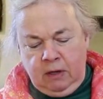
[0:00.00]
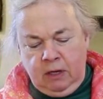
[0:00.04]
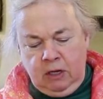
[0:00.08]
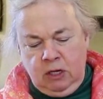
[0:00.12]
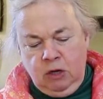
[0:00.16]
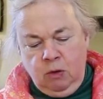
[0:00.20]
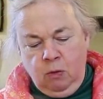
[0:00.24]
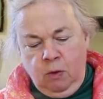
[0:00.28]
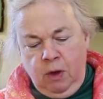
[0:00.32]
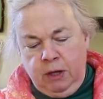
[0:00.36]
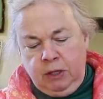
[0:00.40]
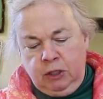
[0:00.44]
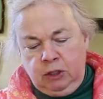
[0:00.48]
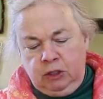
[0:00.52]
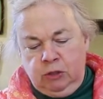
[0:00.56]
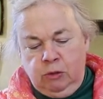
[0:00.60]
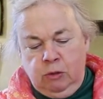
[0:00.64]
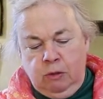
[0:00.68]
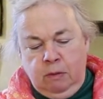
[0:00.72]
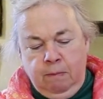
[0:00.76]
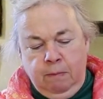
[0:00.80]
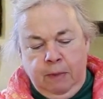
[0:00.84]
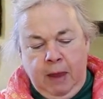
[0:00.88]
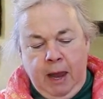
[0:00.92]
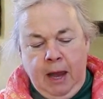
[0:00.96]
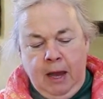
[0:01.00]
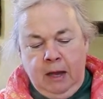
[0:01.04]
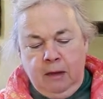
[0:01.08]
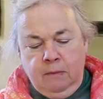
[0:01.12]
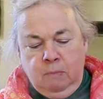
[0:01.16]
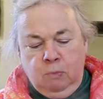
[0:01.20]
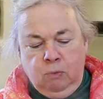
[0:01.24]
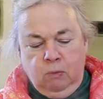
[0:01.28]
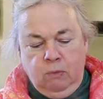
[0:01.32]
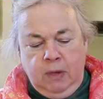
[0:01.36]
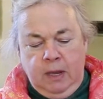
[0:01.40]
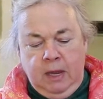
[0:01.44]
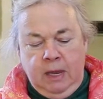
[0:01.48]
And you want to do a bain
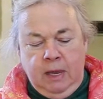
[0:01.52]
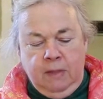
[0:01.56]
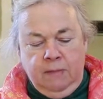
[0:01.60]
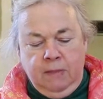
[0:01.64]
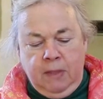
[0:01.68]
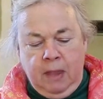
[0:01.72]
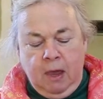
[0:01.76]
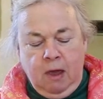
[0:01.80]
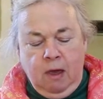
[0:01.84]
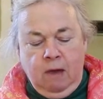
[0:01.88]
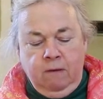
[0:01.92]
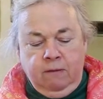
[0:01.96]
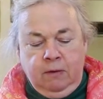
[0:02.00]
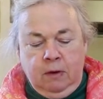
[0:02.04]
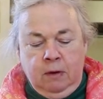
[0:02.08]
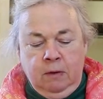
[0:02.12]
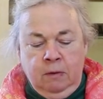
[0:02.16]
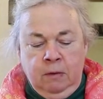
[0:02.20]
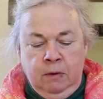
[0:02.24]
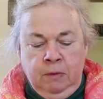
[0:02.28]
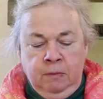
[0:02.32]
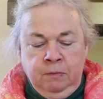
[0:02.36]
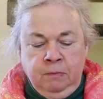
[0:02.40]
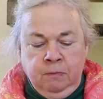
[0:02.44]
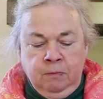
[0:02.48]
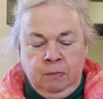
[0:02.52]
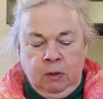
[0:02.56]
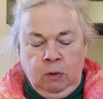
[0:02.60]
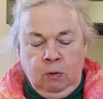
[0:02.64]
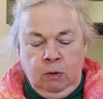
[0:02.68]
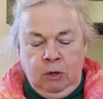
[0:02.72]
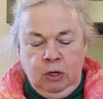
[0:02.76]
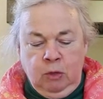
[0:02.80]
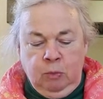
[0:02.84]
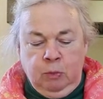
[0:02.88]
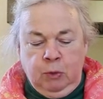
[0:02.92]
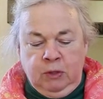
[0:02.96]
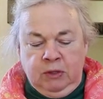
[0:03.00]
marie in the oven where
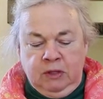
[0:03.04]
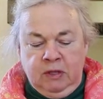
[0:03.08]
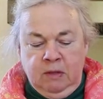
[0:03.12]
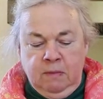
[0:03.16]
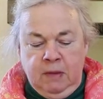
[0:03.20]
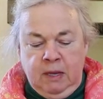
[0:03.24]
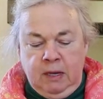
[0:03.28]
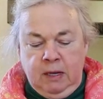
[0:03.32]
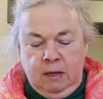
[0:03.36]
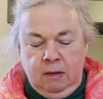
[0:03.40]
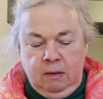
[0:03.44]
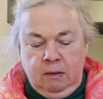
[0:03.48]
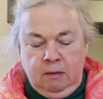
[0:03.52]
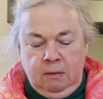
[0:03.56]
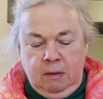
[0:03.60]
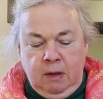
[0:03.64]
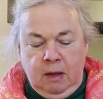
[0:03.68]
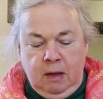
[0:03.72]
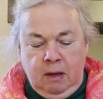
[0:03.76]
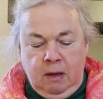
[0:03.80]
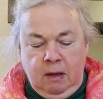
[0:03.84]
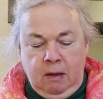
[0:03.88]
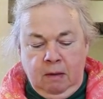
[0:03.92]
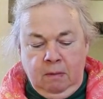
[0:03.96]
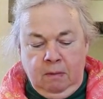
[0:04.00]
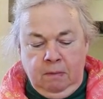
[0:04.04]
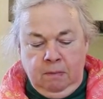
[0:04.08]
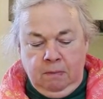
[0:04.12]
you put them in a, a